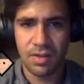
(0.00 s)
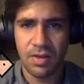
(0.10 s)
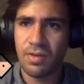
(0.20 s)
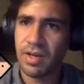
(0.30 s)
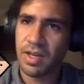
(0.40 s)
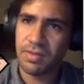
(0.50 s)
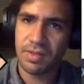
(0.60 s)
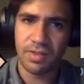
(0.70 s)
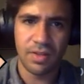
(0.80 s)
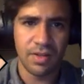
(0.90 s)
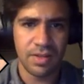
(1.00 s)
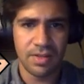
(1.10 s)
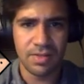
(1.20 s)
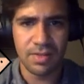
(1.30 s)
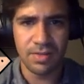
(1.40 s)
oh, I have to log
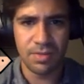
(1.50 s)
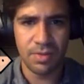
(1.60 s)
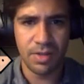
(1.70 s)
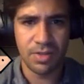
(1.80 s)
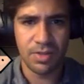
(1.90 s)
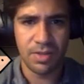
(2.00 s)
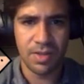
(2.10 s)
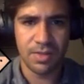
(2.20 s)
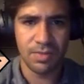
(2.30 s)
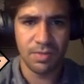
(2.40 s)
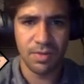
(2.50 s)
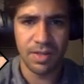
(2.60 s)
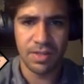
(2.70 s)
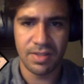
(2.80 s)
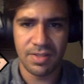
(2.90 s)
into Twitch. That's
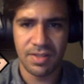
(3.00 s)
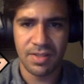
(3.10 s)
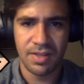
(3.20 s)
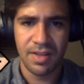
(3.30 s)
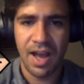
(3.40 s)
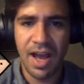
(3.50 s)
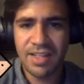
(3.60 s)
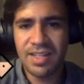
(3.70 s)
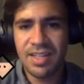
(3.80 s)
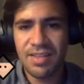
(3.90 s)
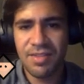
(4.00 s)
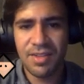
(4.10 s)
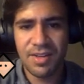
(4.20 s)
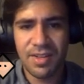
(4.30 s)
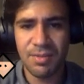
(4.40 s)
right. I didn't even
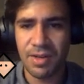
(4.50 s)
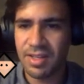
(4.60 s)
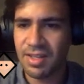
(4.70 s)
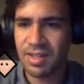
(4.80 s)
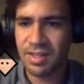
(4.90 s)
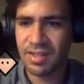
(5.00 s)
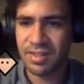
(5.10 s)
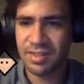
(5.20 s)
log in. Why didn't I?